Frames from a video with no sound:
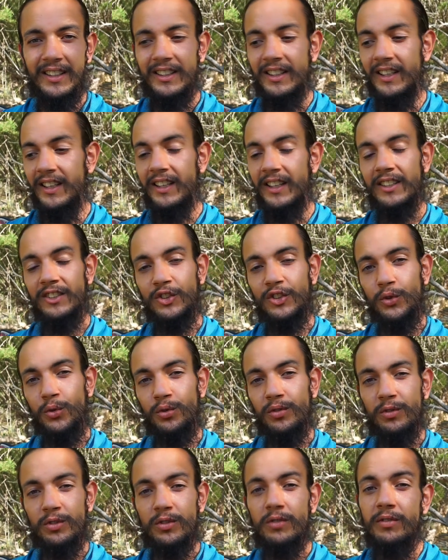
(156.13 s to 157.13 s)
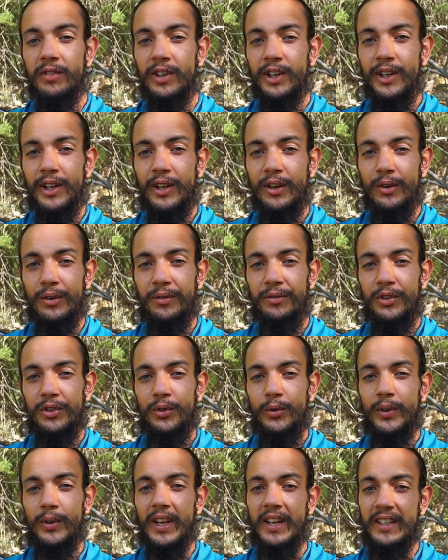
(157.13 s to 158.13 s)
Yeah, and salt's very good for
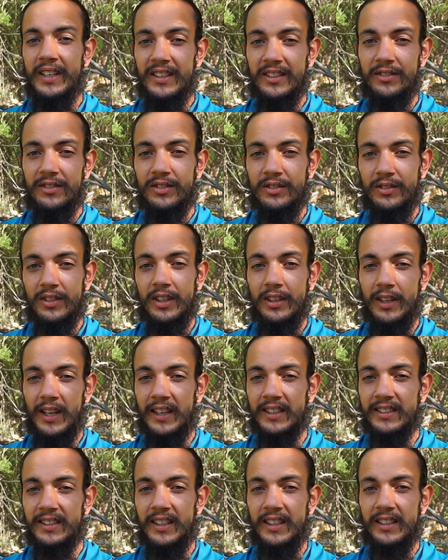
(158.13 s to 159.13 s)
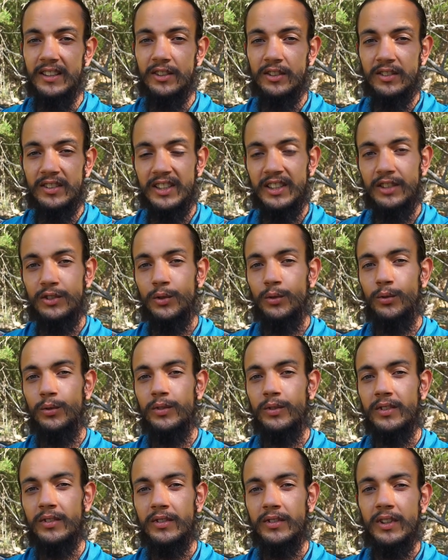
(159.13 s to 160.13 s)
you, and it's, like I said, sea salt
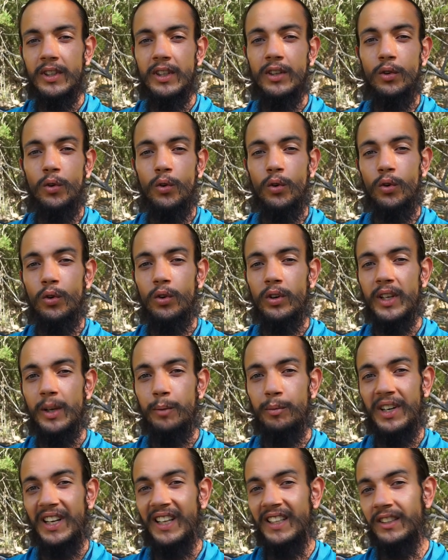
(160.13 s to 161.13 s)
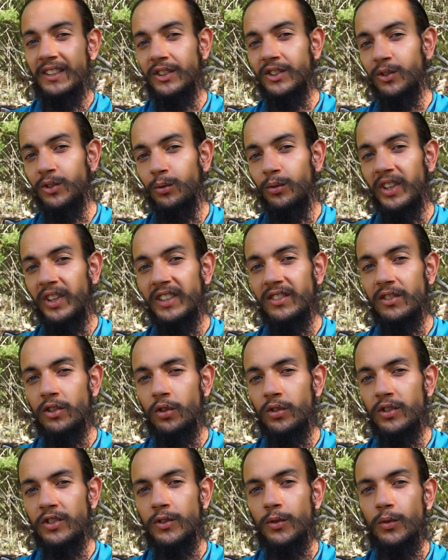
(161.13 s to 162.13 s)
or Himalayan salt. These are
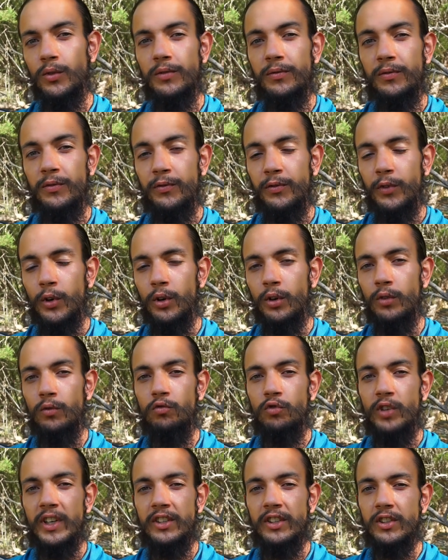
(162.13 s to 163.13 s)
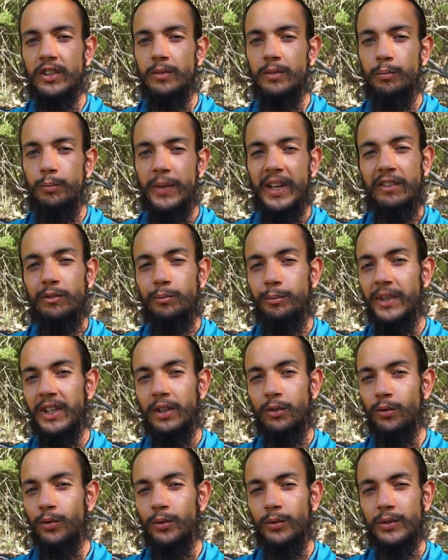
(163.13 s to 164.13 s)
good salts, full rich in
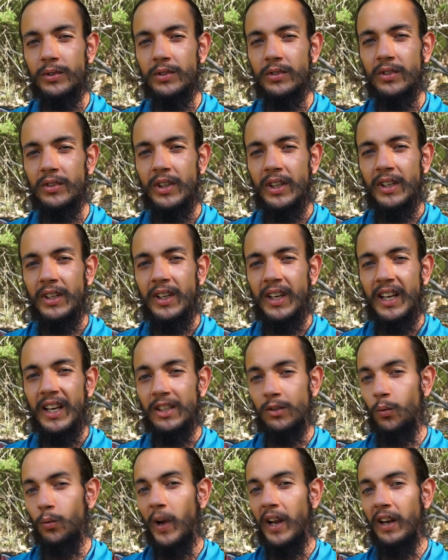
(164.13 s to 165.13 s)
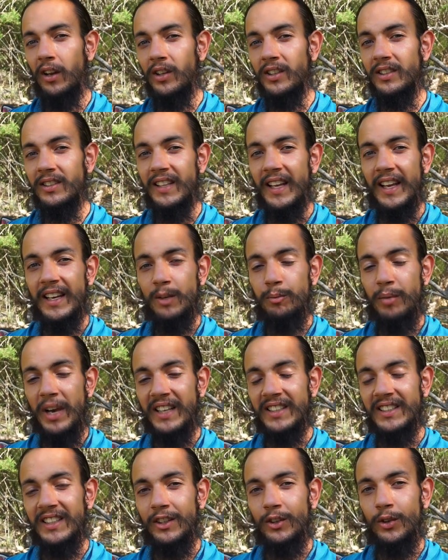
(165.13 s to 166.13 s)
minerals, as well as the
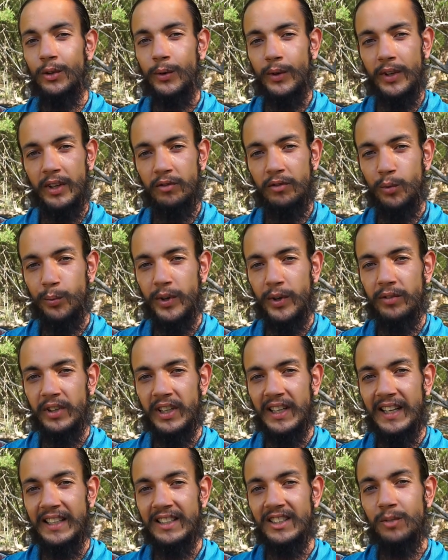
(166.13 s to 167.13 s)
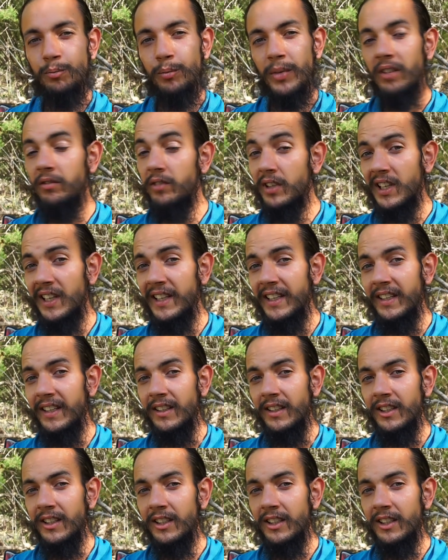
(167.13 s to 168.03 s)
antibacterial. It'll give you a bit of a cleansing, bit of a cleaning,